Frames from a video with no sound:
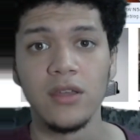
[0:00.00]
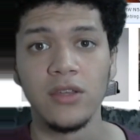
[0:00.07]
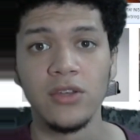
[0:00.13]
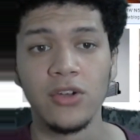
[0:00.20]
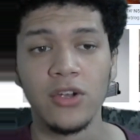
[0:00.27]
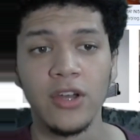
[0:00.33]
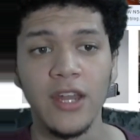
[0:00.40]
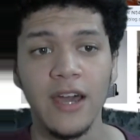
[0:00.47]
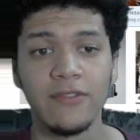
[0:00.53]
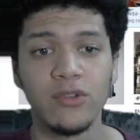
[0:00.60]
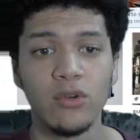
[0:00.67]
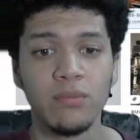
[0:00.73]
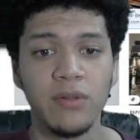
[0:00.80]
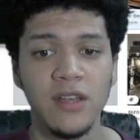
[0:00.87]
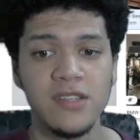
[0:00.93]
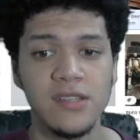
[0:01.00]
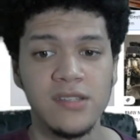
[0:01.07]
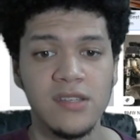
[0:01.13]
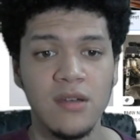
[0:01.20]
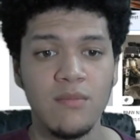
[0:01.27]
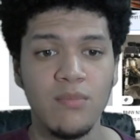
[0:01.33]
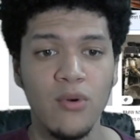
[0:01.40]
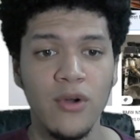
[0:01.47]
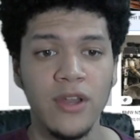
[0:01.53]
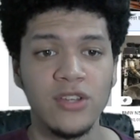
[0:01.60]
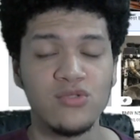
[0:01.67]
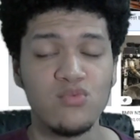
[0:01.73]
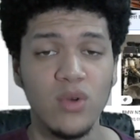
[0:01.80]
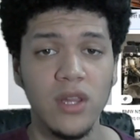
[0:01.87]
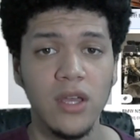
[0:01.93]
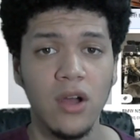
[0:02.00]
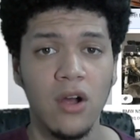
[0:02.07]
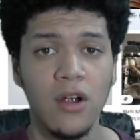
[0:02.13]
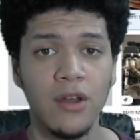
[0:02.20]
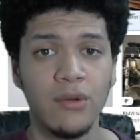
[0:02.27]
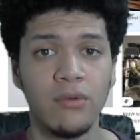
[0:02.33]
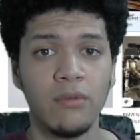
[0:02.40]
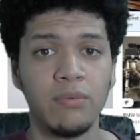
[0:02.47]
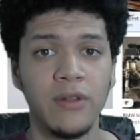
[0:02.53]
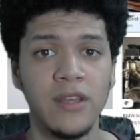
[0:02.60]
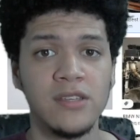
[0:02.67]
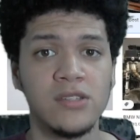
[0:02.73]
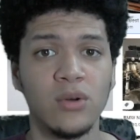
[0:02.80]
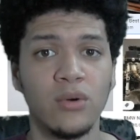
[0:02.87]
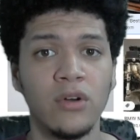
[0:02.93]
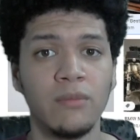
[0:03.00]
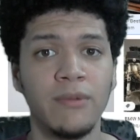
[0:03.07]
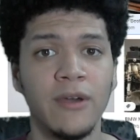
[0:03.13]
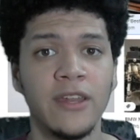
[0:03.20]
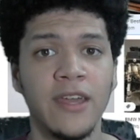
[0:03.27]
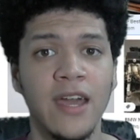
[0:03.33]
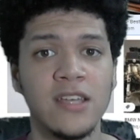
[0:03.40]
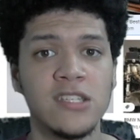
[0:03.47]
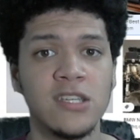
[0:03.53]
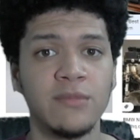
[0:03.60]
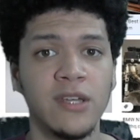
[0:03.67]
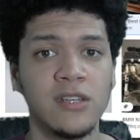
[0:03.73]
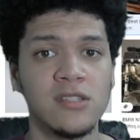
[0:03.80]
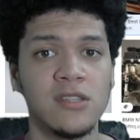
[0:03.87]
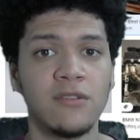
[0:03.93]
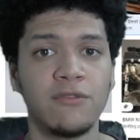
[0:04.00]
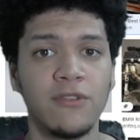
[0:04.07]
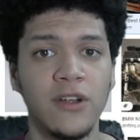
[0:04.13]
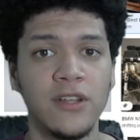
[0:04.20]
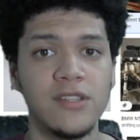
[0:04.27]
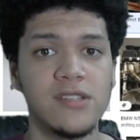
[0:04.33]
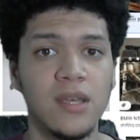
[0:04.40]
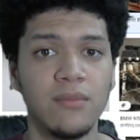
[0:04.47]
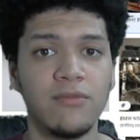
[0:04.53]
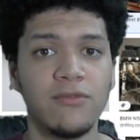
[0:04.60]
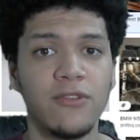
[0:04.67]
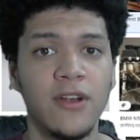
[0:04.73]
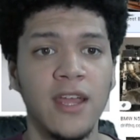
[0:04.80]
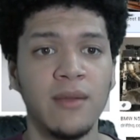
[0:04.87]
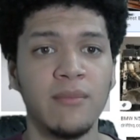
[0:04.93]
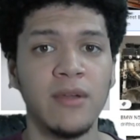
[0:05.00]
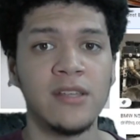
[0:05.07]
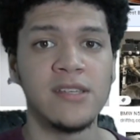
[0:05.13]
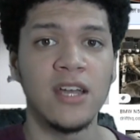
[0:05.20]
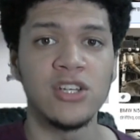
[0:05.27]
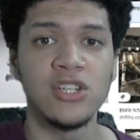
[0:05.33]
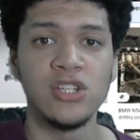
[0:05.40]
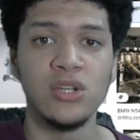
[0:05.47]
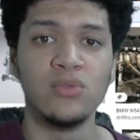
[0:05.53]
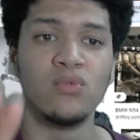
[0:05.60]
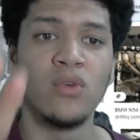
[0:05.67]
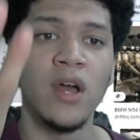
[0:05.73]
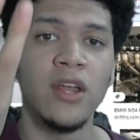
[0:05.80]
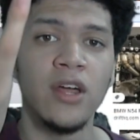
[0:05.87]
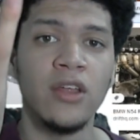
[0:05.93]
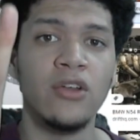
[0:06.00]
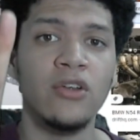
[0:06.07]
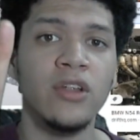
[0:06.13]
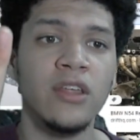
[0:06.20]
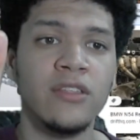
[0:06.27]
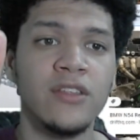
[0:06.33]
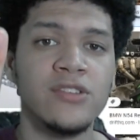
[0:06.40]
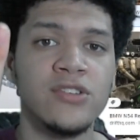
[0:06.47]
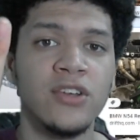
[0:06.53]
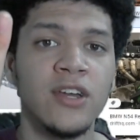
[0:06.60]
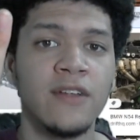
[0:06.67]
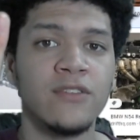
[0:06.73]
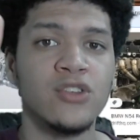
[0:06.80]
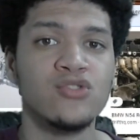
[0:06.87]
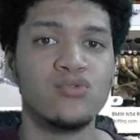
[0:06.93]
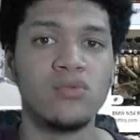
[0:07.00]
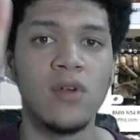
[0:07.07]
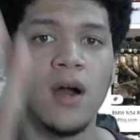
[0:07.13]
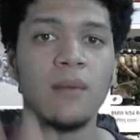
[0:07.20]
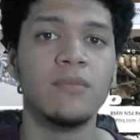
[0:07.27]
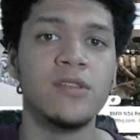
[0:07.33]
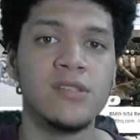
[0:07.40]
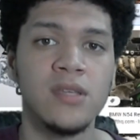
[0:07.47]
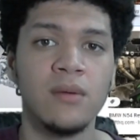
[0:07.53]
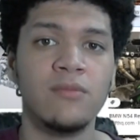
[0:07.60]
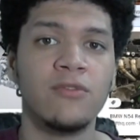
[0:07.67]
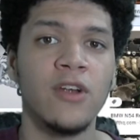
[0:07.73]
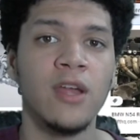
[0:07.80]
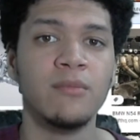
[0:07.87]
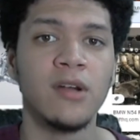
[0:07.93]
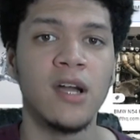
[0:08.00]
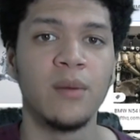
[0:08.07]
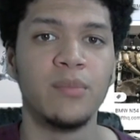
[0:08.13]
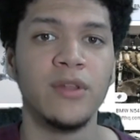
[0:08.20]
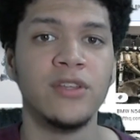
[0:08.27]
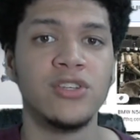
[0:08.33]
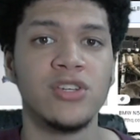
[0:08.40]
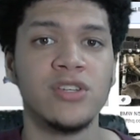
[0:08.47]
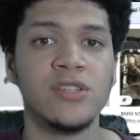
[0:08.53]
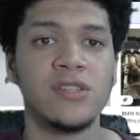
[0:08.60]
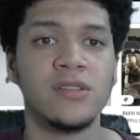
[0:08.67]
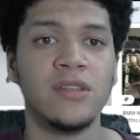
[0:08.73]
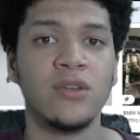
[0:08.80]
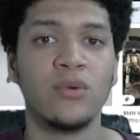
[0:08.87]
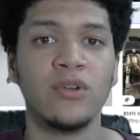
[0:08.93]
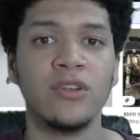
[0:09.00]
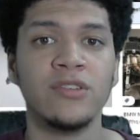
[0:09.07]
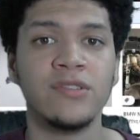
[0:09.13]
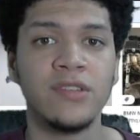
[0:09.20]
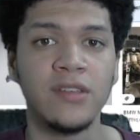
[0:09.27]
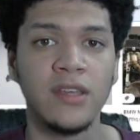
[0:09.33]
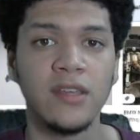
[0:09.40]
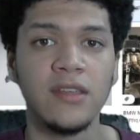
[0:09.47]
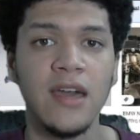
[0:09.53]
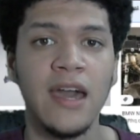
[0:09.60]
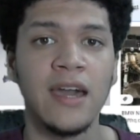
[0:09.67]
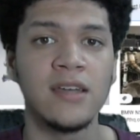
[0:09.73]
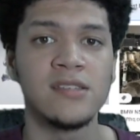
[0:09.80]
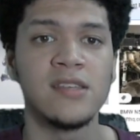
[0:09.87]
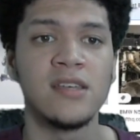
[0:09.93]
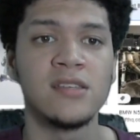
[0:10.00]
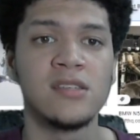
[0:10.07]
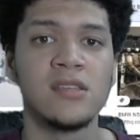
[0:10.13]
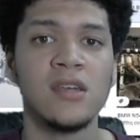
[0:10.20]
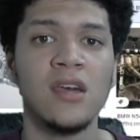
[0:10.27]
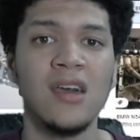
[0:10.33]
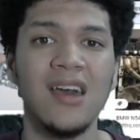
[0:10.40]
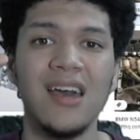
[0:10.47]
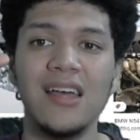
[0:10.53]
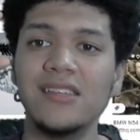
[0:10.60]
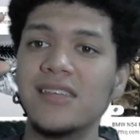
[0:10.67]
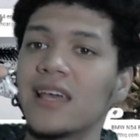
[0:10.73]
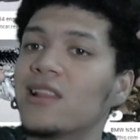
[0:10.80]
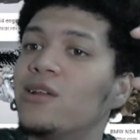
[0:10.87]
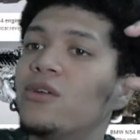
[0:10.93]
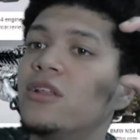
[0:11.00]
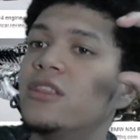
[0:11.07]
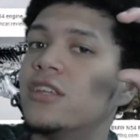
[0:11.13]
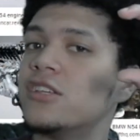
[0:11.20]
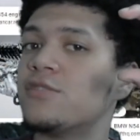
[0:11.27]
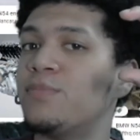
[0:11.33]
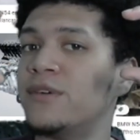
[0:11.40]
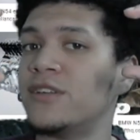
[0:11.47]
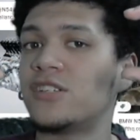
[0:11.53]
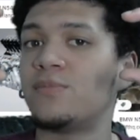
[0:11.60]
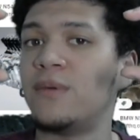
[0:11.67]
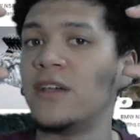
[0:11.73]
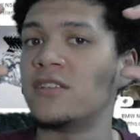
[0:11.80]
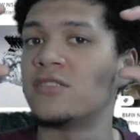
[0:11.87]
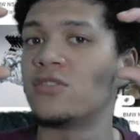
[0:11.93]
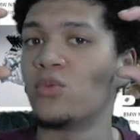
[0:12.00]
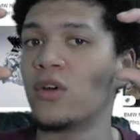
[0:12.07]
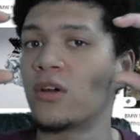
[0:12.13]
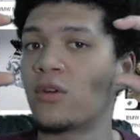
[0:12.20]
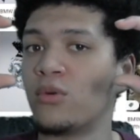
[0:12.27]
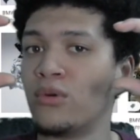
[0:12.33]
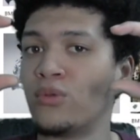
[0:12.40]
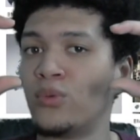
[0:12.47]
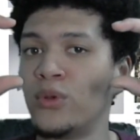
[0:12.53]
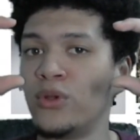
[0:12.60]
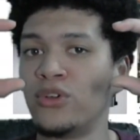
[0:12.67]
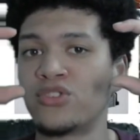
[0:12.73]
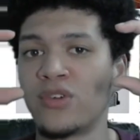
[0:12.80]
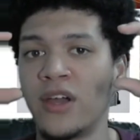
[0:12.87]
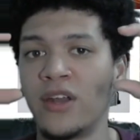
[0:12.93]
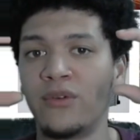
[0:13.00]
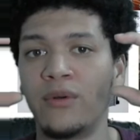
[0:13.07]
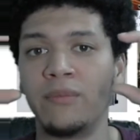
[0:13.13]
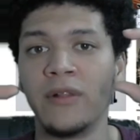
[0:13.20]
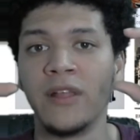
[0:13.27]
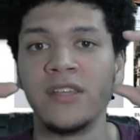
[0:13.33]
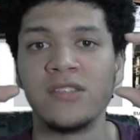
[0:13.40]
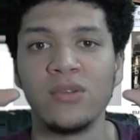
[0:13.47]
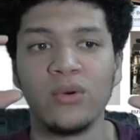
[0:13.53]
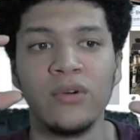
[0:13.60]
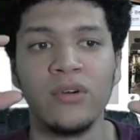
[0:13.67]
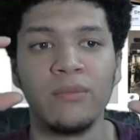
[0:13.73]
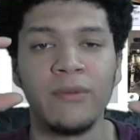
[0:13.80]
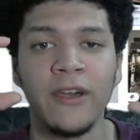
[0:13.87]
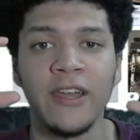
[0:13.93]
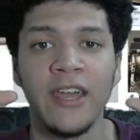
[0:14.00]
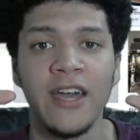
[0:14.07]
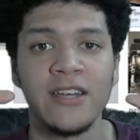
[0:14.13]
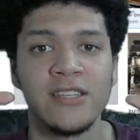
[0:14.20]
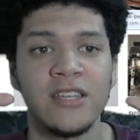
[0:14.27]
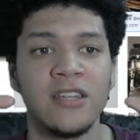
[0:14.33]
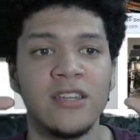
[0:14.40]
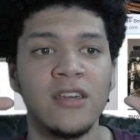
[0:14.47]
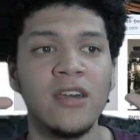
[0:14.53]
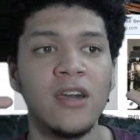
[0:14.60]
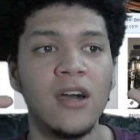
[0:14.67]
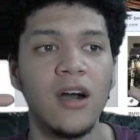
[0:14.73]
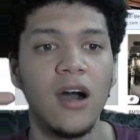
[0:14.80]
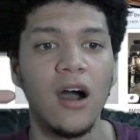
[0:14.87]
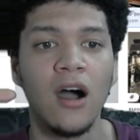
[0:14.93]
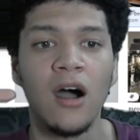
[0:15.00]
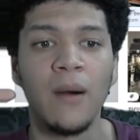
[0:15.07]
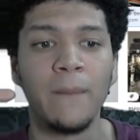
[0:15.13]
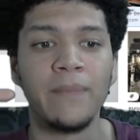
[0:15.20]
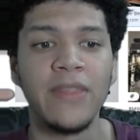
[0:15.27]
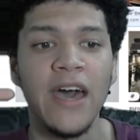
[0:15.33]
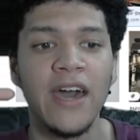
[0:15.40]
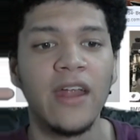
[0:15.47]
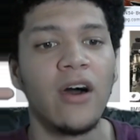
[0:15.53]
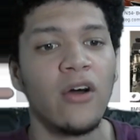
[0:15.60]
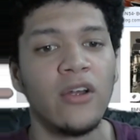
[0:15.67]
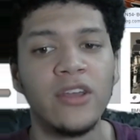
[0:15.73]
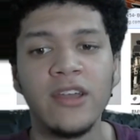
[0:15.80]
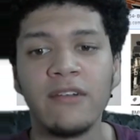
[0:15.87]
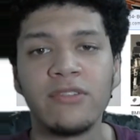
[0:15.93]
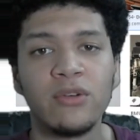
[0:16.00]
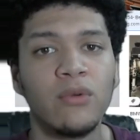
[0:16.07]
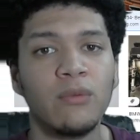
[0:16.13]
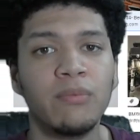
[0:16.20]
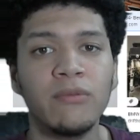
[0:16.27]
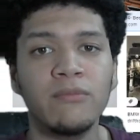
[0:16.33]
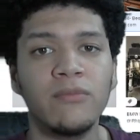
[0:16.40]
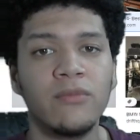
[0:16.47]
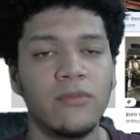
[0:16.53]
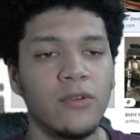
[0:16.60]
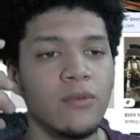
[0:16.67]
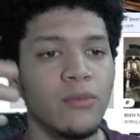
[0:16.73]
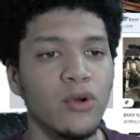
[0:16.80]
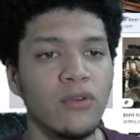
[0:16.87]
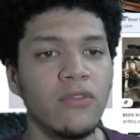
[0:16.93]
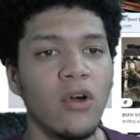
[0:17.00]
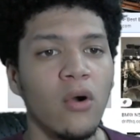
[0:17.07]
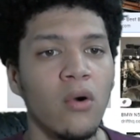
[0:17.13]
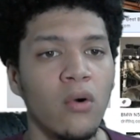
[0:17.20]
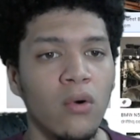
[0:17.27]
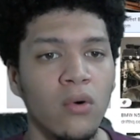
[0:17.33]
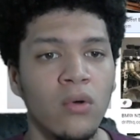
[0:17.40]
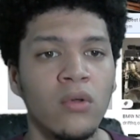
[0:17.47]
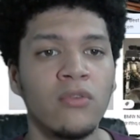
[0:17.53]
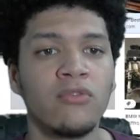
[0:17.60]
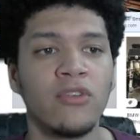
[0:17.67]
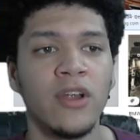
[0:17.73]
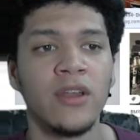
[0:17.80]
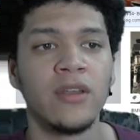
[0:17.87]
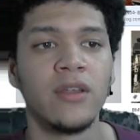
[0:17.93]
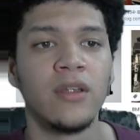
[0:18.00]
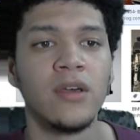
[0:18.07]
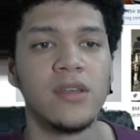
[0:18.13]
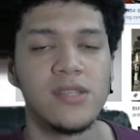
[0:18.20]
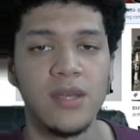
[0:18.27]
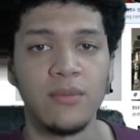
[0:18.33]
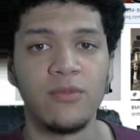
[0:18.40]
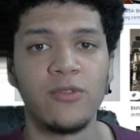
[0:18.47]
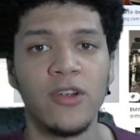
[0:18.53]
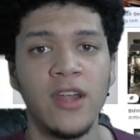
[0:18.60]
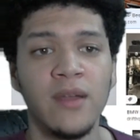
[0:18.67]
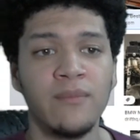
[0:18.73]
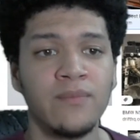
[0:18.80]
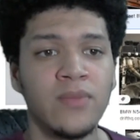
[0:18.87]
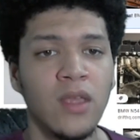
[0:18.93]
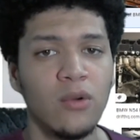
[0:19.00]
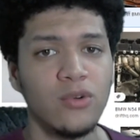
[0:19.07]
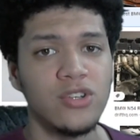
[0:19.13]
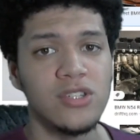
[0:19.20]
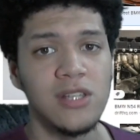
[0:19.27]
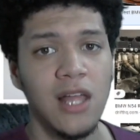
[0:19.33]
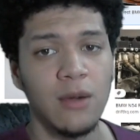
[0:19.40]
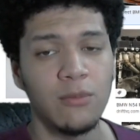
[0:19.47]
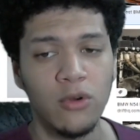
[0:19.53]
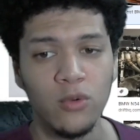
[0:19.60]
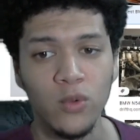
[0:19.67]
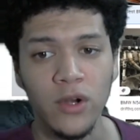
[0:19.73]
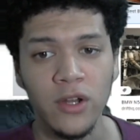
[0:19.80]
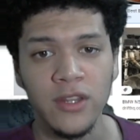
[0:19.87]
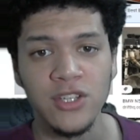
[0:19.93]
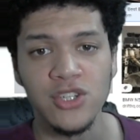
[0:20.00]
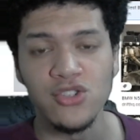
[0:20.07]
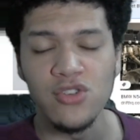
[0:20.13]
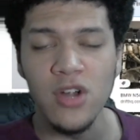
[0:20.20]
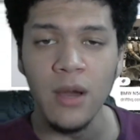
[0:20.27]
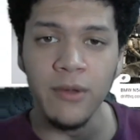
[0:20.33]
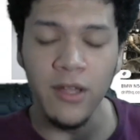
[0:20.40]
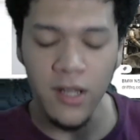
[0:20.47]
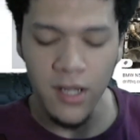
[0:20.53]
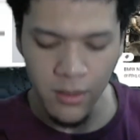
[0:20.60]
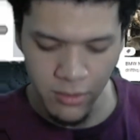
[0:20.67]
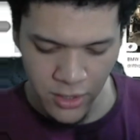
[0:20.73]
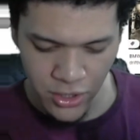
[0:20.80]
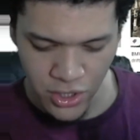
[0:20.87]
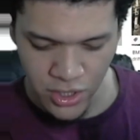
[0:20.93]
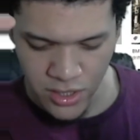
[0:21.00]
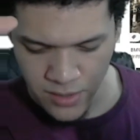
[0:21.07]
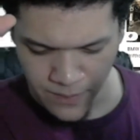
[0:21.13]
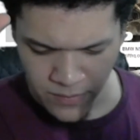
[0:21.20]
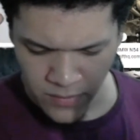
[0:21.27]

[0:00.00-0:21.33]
You're gonna have to replace it at some point. It's really hard to replace the oil pan gasket because the front subframe is actually right underneath it, so you're gonna have to drop the subframe a couple inches in order to access. It's like literally this much space to work with when you're trying to replace the oil pan gasket. Or you have to remove the whole front subframe, which is a lot more work than just dropping a couple inches.